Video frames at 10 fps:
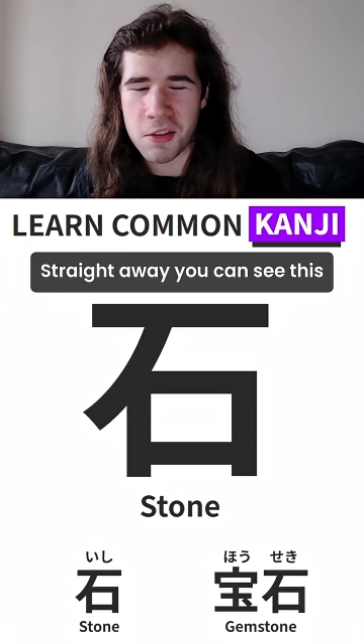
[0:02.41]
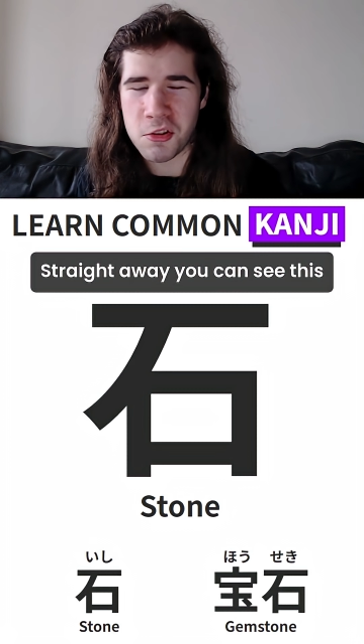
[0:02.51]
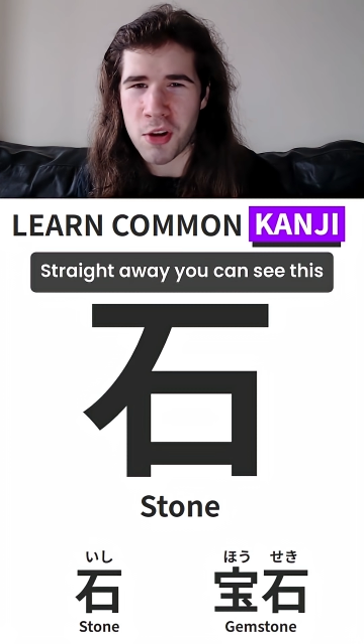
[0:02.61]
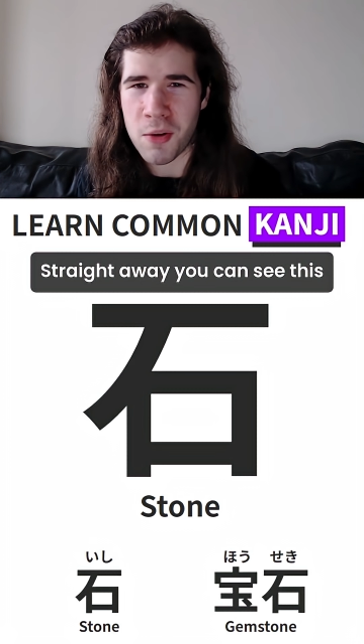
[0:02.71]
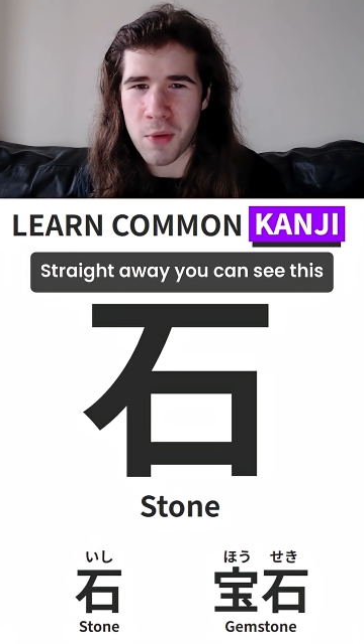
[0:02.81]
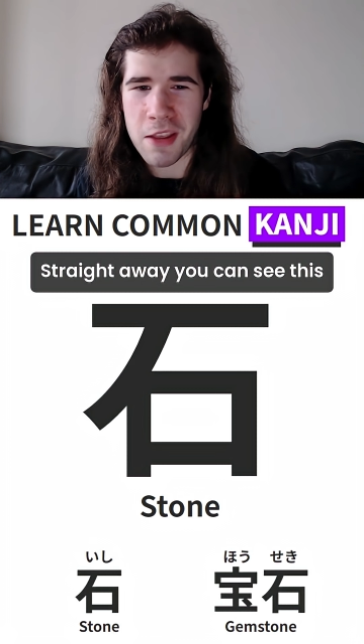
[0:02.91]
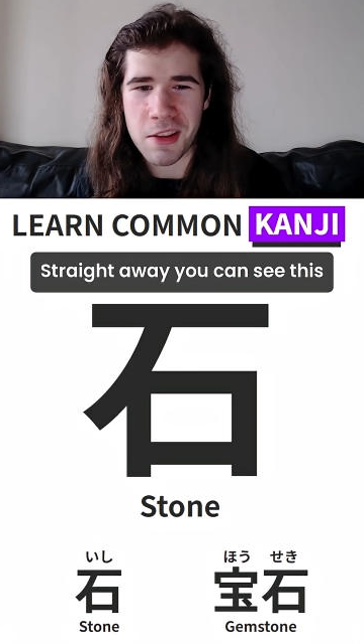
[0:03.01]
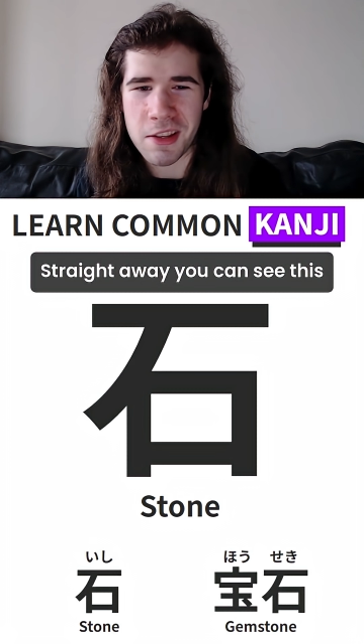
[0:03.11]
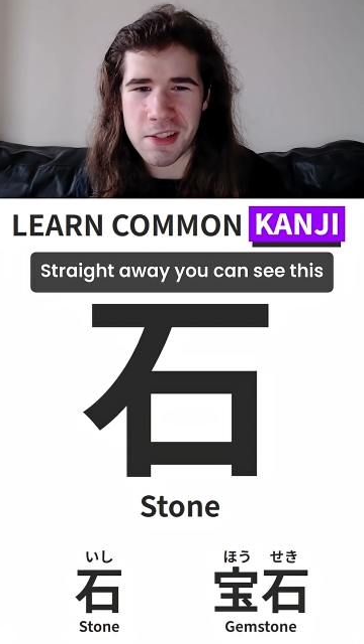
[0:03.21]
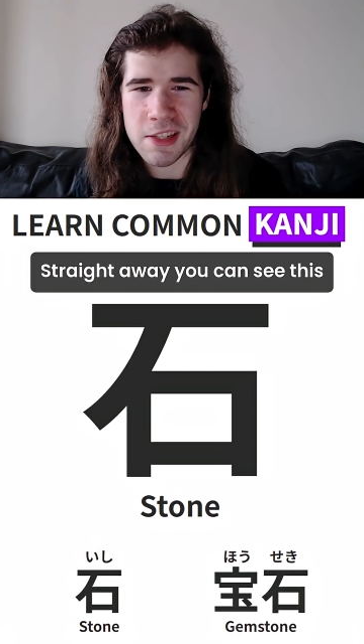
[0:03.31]
Straight away,
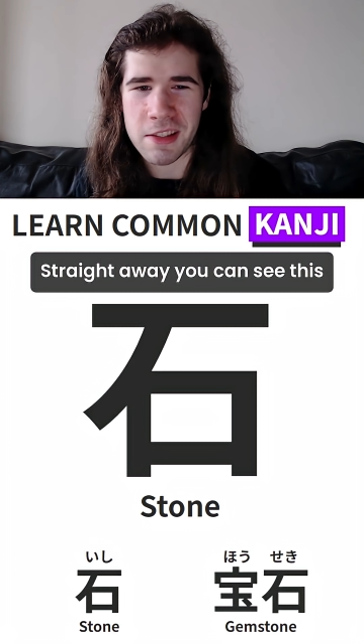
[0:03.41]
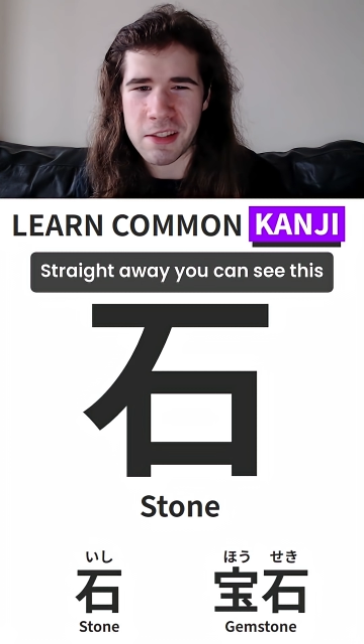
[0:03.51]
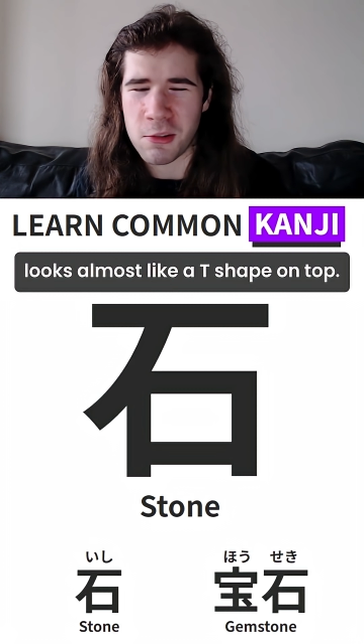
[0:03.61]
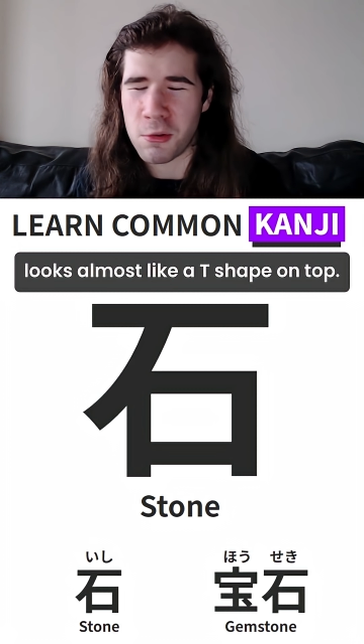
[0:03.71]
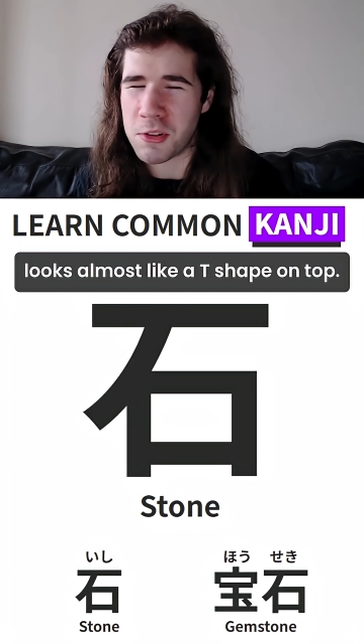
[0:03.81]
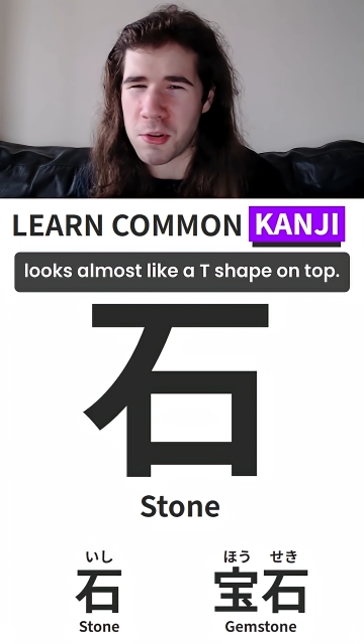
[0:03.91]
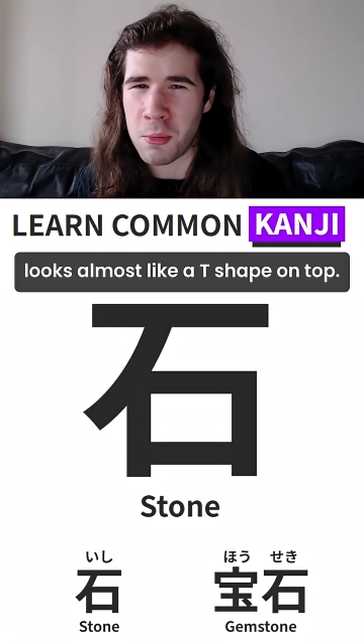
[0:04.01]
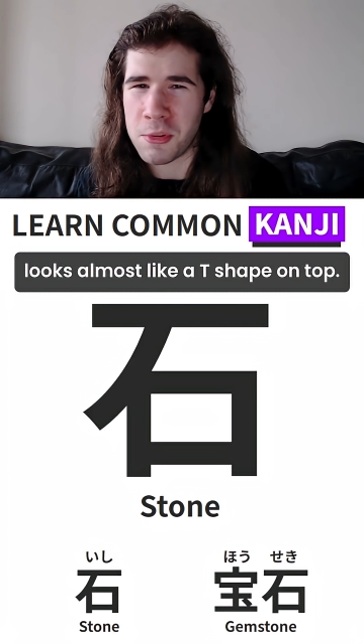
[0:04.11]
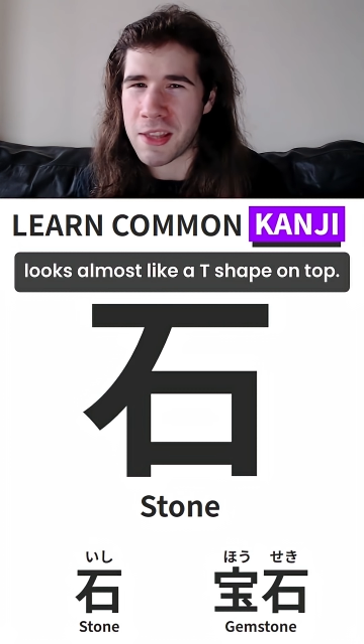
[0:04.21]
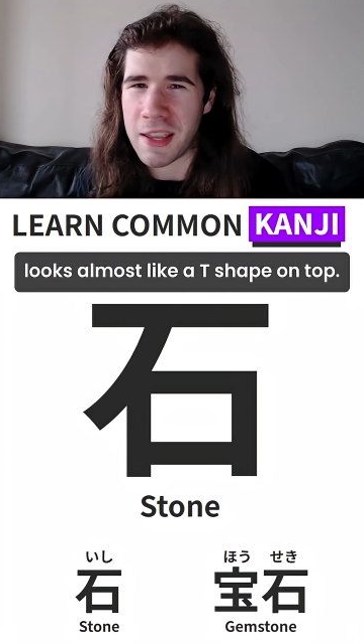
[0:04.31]
you can see this looks
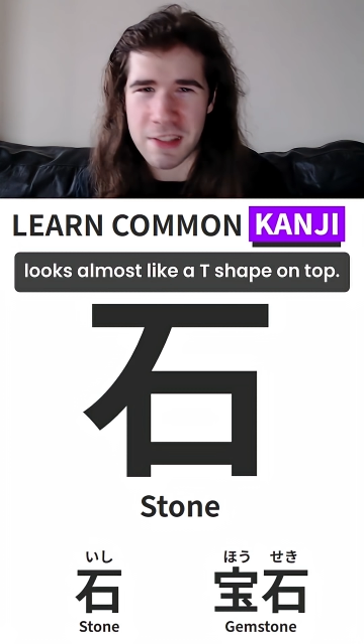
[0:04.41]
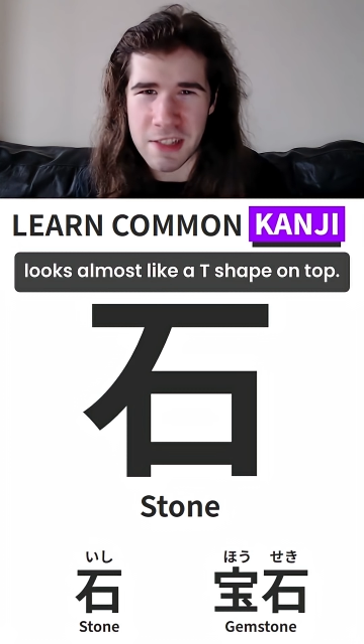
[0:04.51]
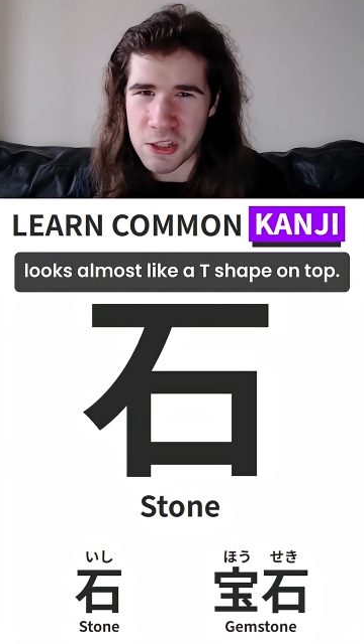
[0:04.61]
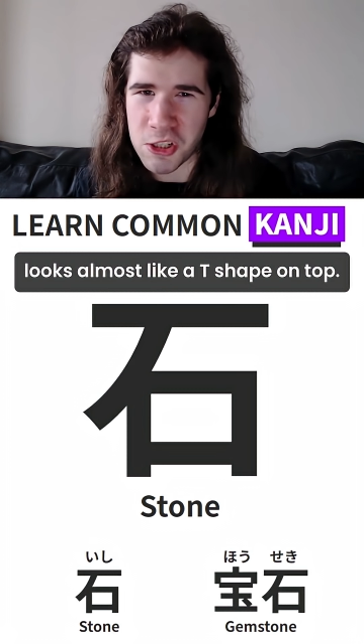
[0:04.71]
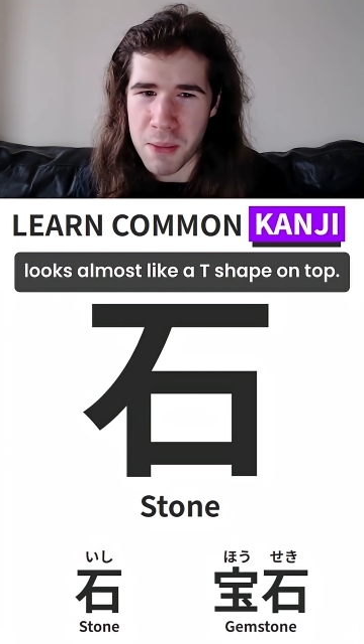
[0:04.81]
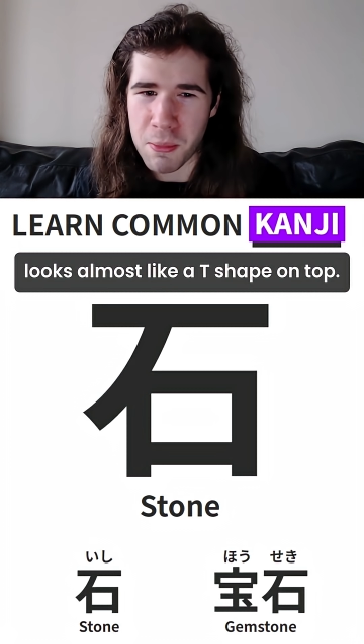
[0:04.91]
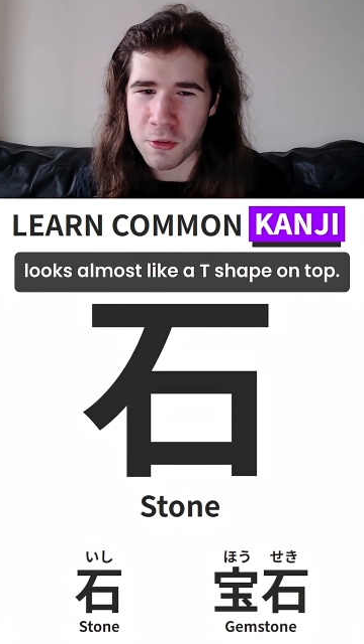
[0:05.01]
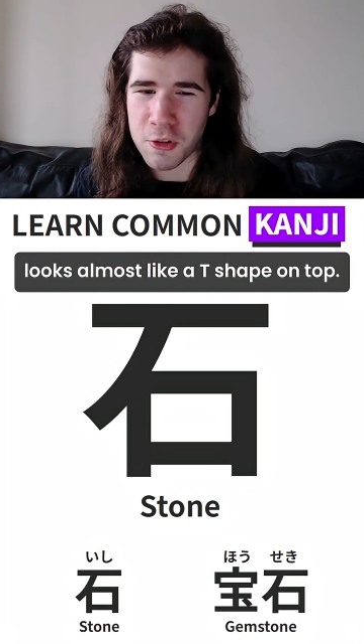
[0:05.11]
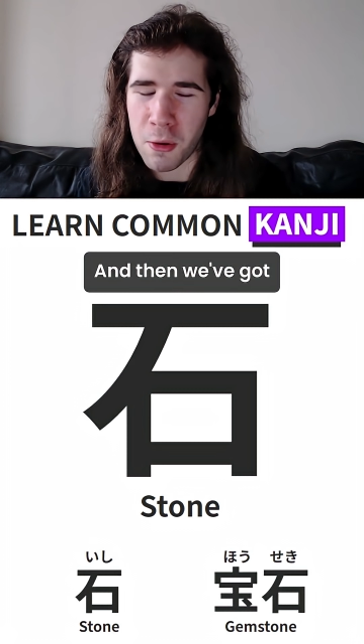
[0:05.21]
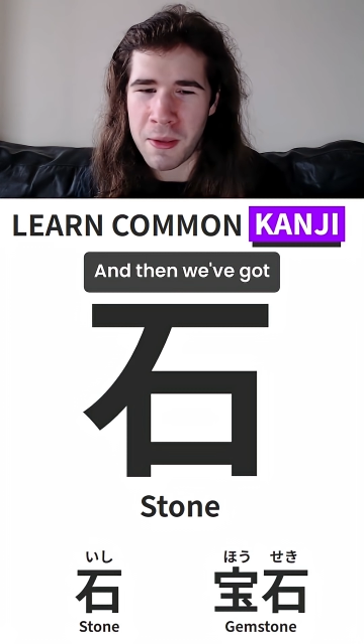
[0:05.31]
almost like a T shape
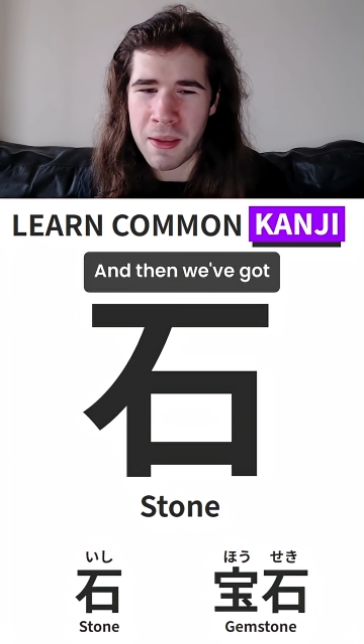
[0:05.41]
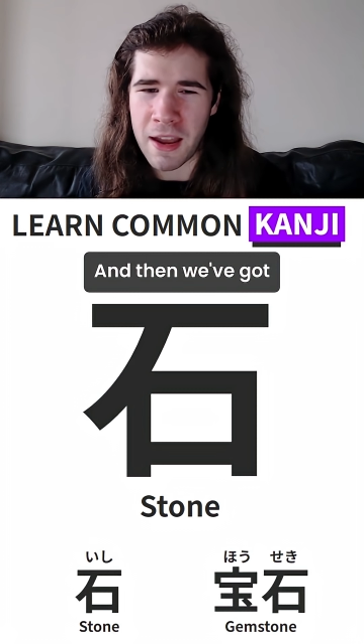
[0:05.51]
on top,